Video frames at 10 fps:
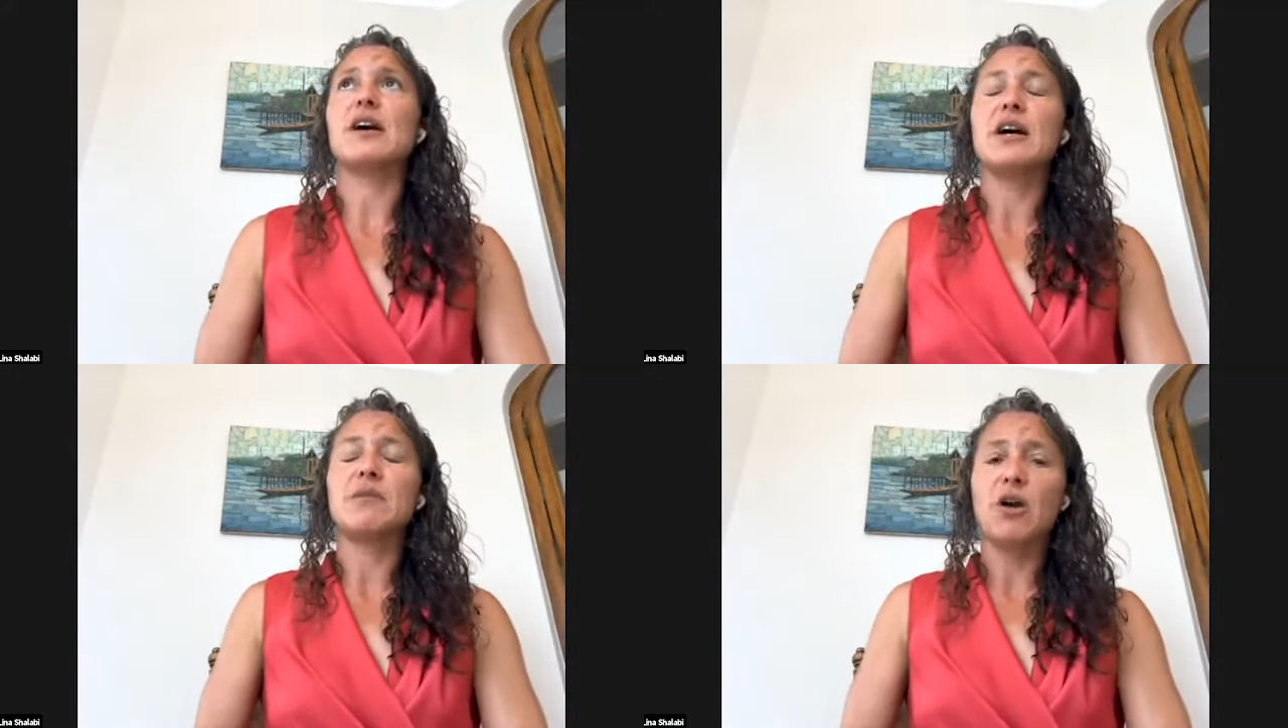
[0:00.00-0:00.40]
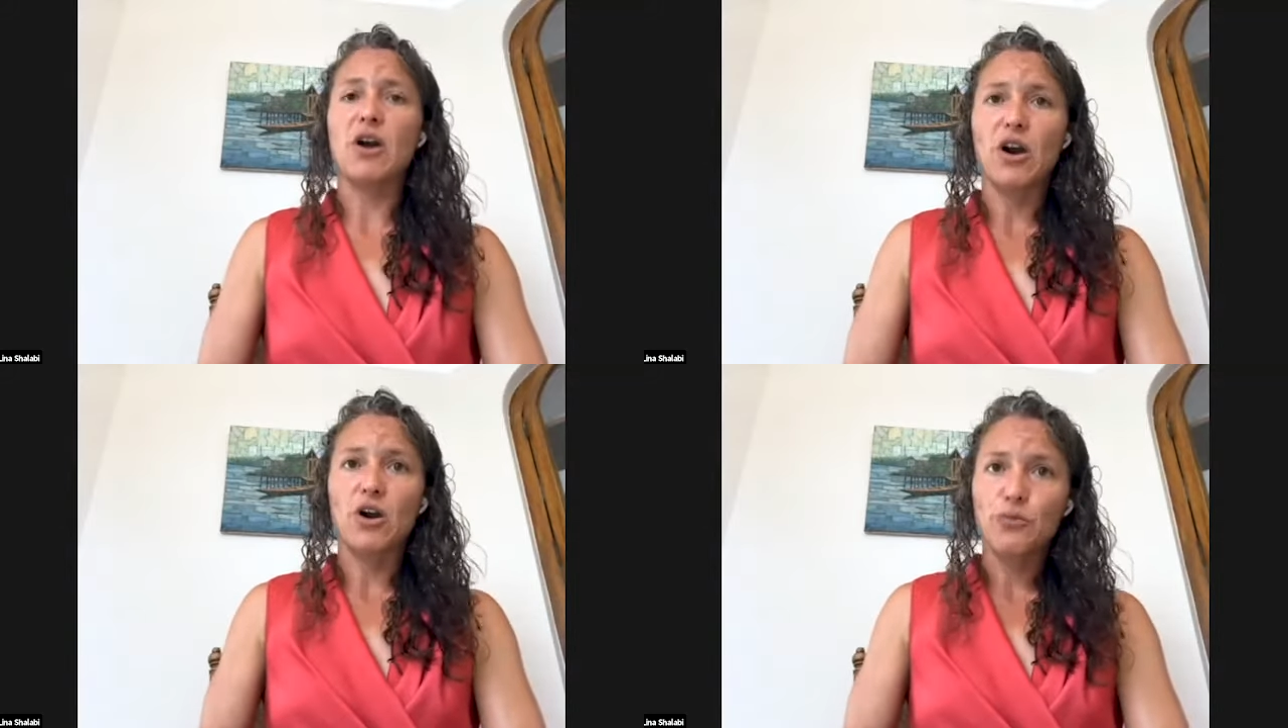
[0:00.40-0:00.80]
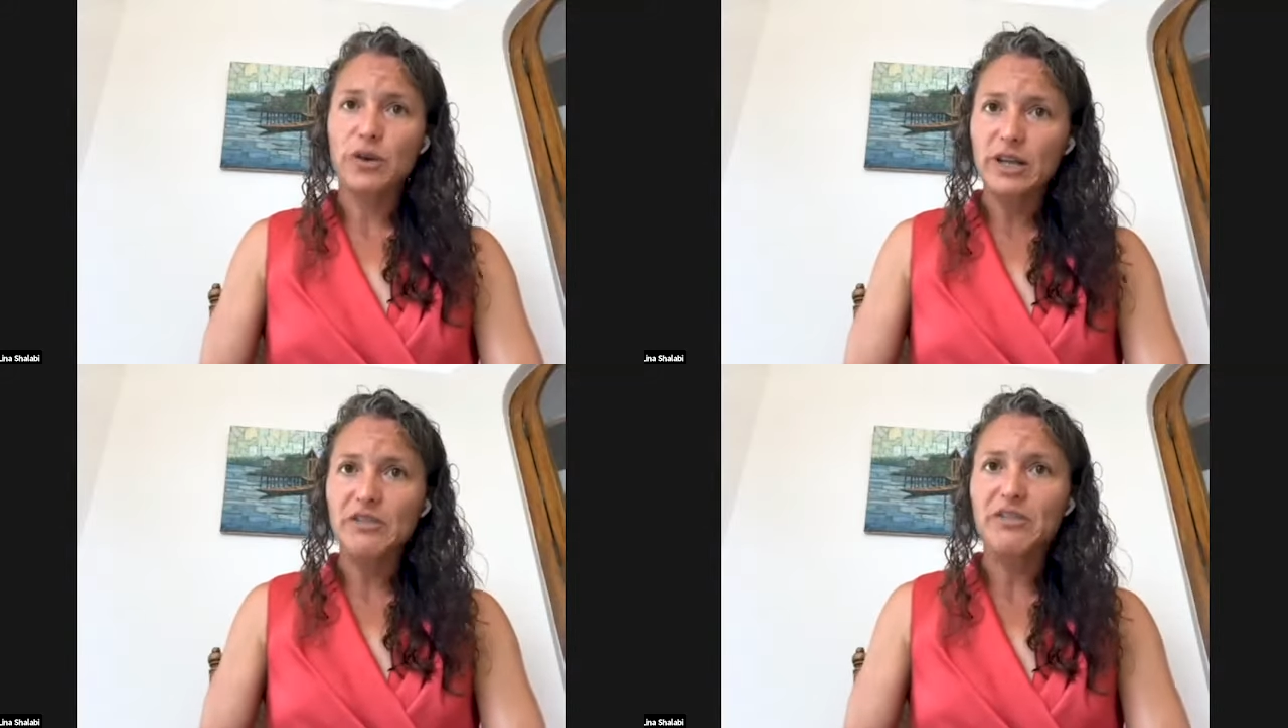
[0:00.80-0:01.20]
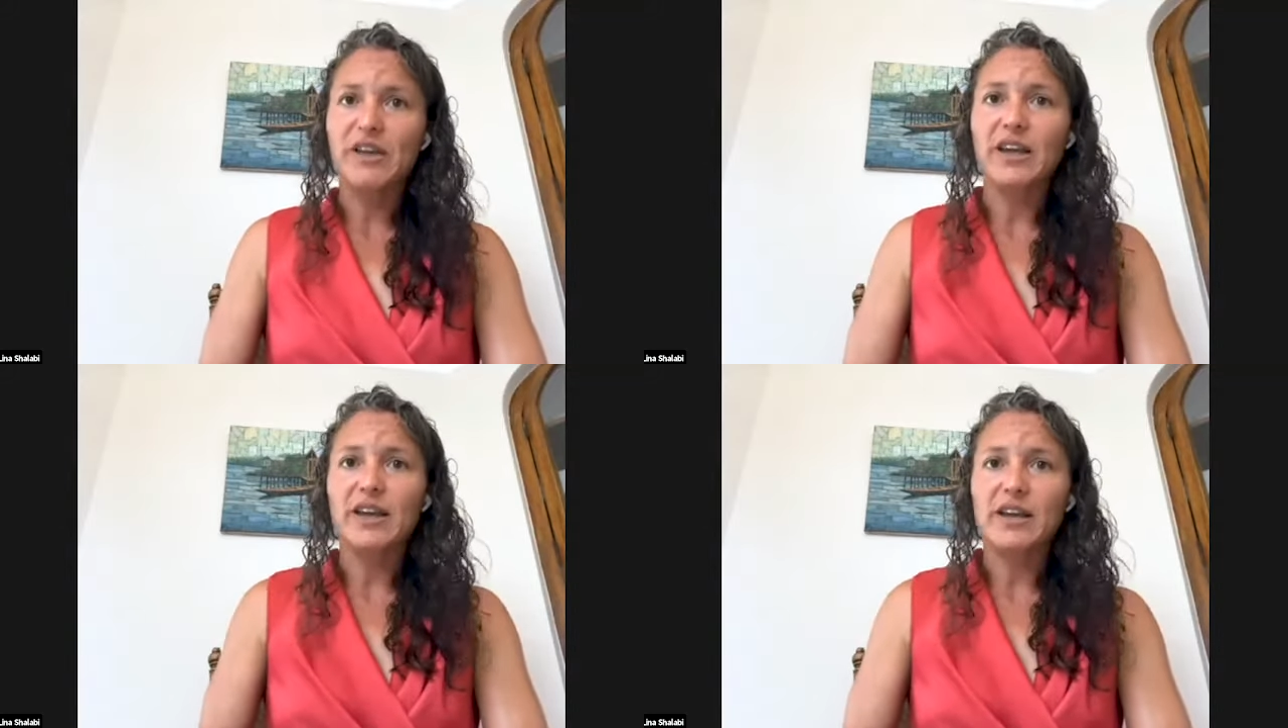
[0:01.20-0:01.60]
um, are really
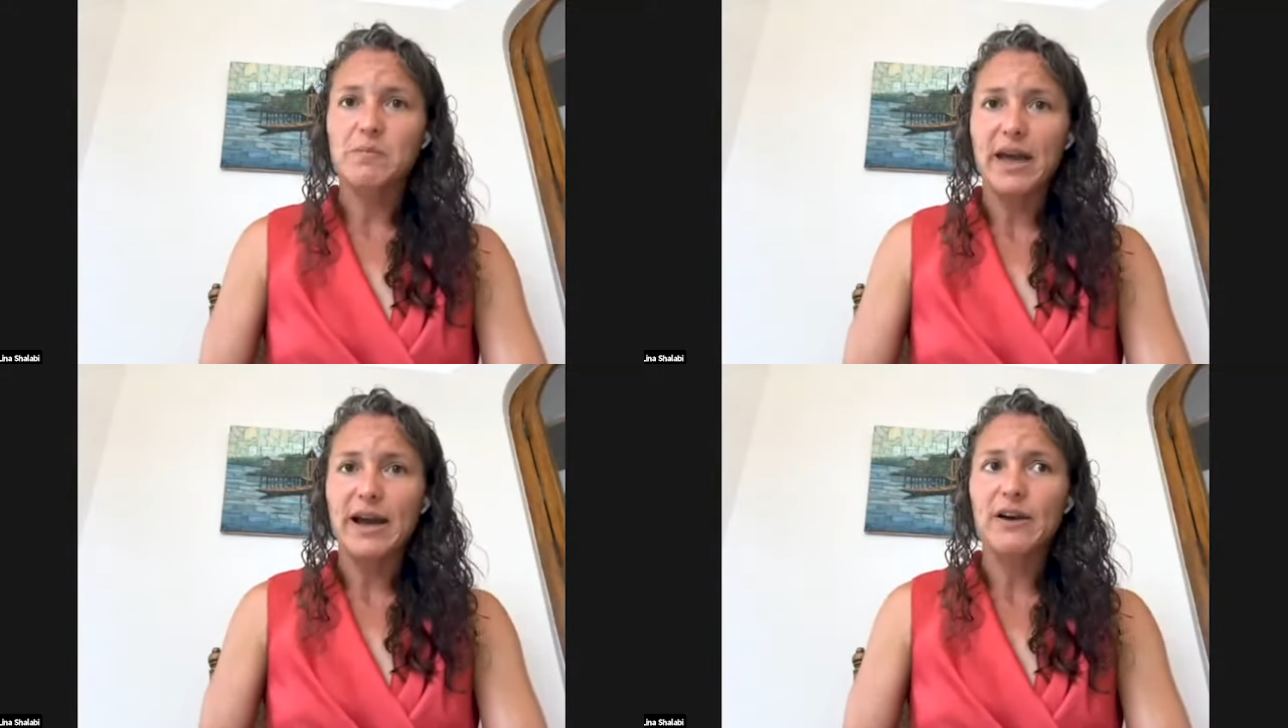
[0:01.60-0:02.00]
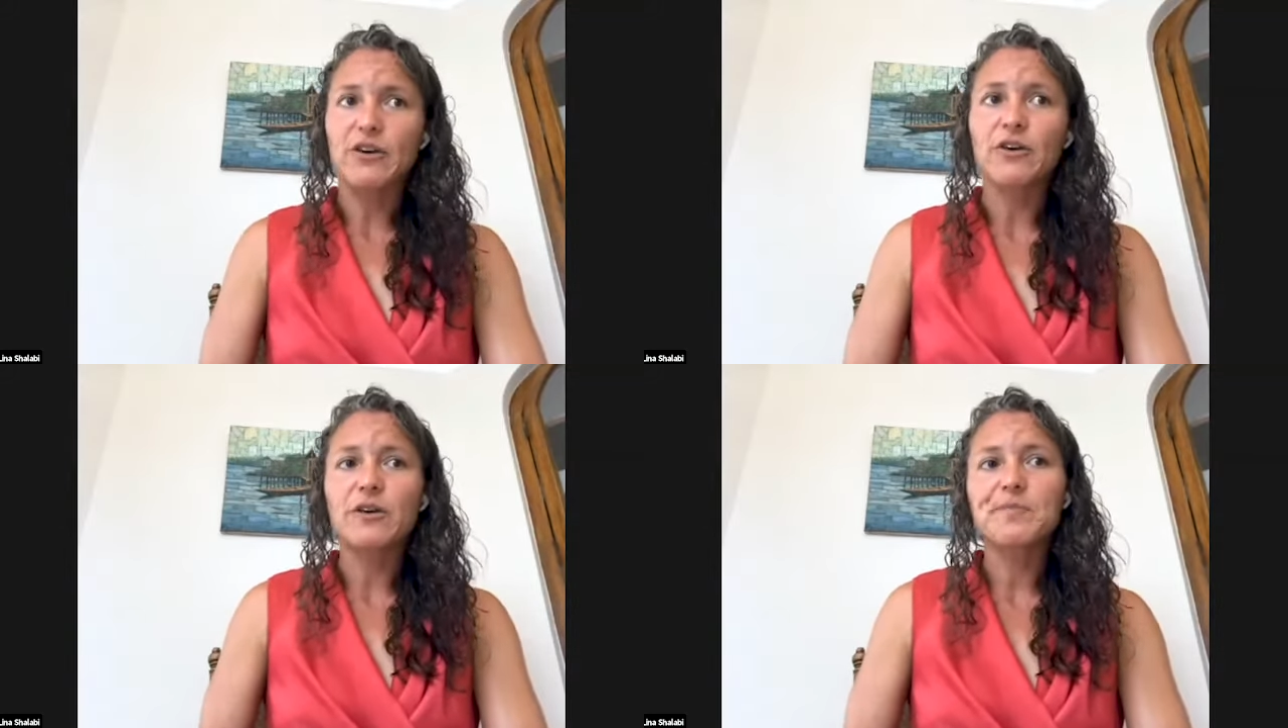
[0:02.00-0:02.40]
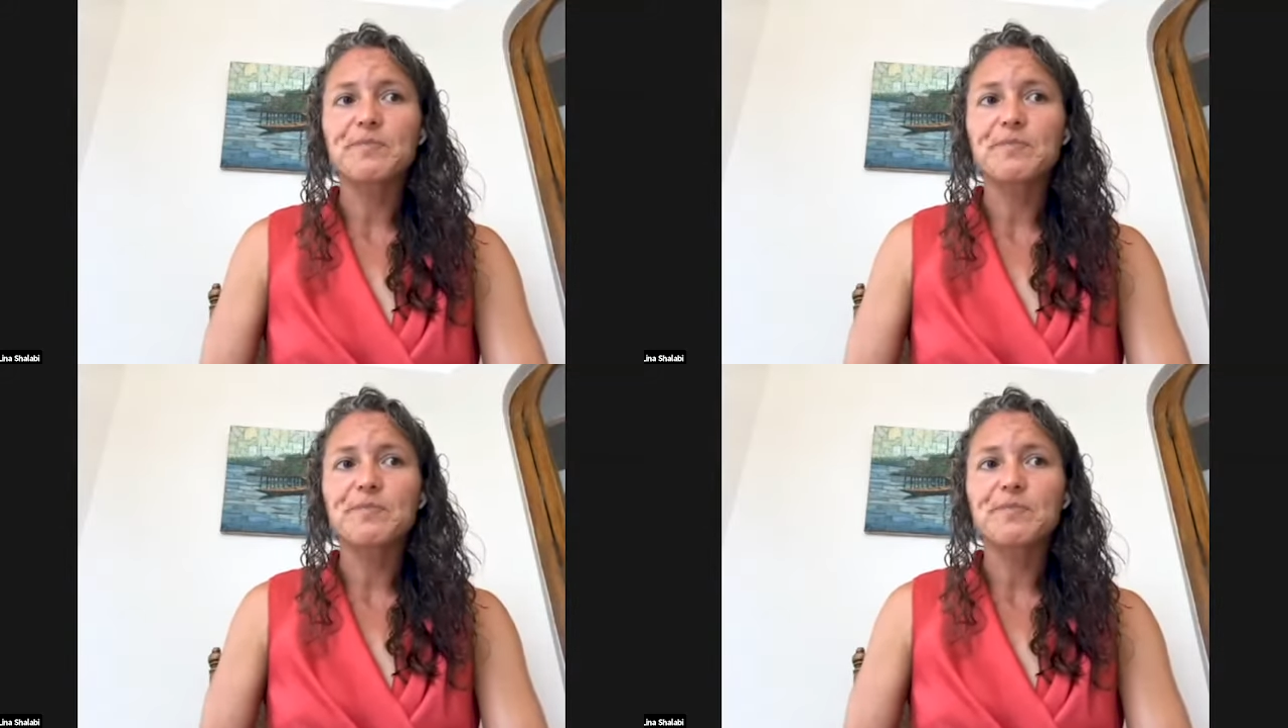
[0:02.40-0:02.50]
thinking about